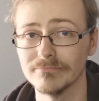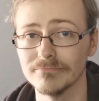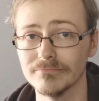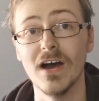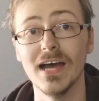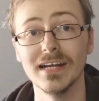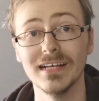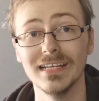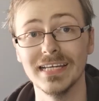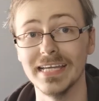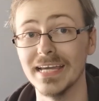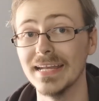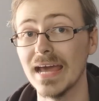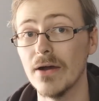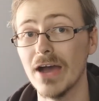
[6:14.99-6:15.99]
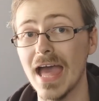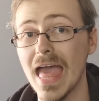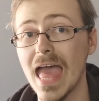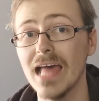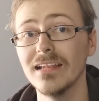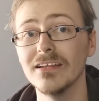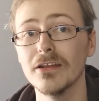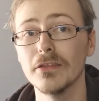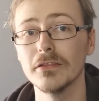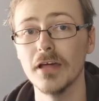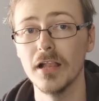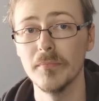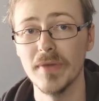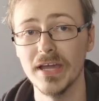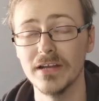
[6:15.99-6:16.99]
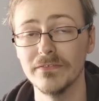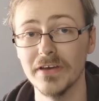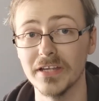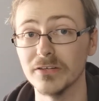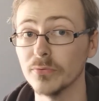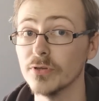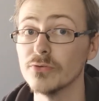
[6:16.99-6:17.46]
Finally, in our Hell in a Cell main event,